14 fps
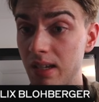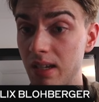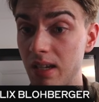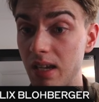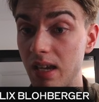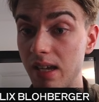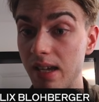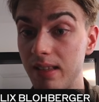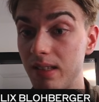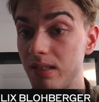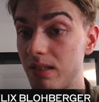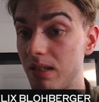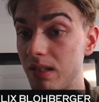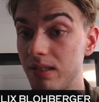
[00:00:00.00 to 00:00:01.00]
At
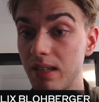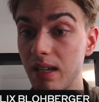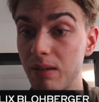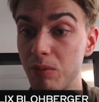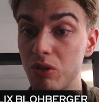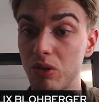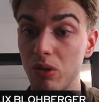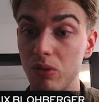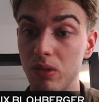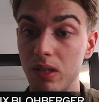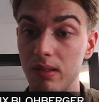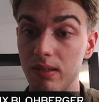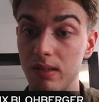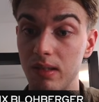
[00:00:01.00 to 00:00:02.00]
least in this game, he showed
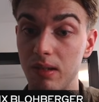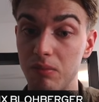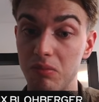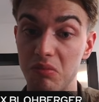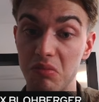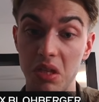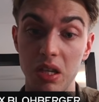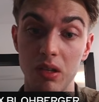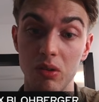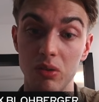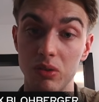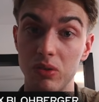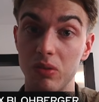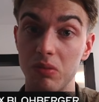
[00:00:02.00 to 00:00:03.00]
that he can
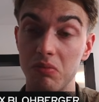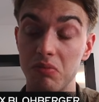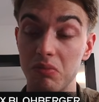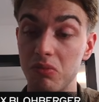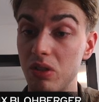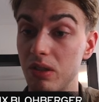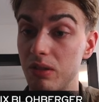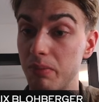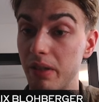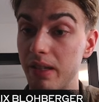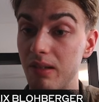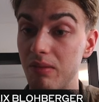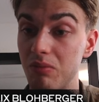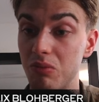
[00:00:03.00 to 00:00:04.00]
also just
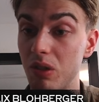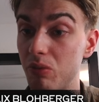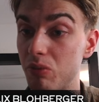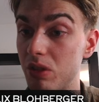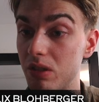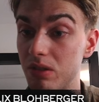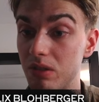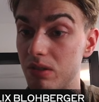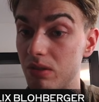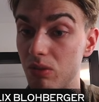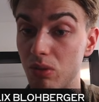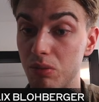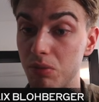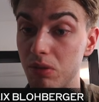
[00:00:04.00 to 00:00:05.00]
play really well, just
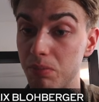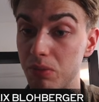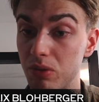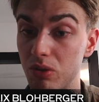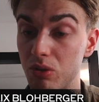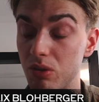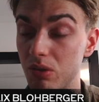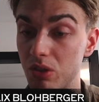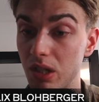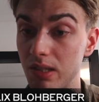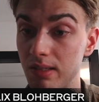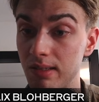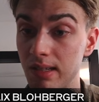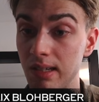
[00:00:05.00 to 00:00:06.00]
normal positional
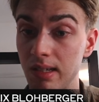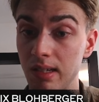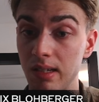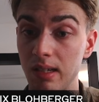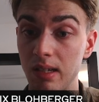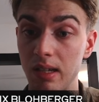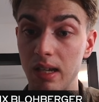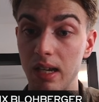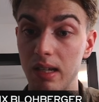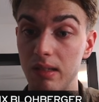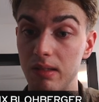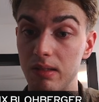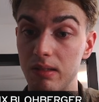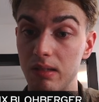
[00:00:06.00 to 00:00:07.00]
chess.
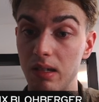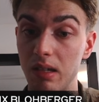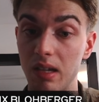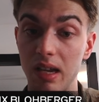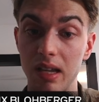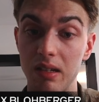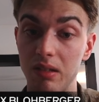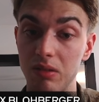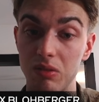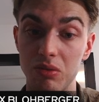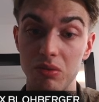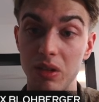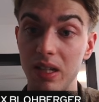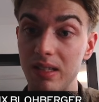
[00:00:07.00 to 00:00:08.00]
And I didn't
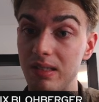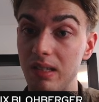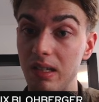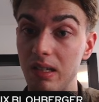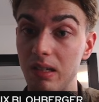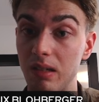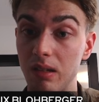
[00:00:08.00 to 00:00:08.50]
really see,